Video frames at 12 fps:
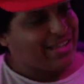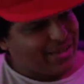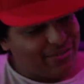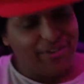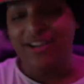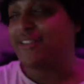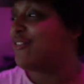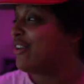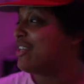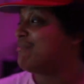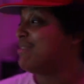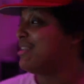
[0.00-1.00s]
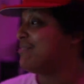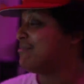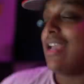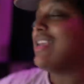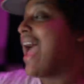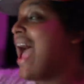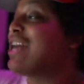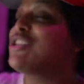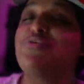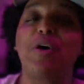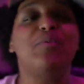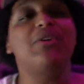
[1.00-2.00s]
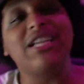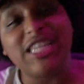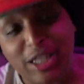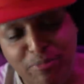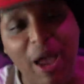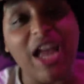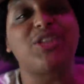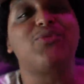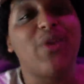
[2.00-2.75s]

It's a very funny meme. And as one would expect,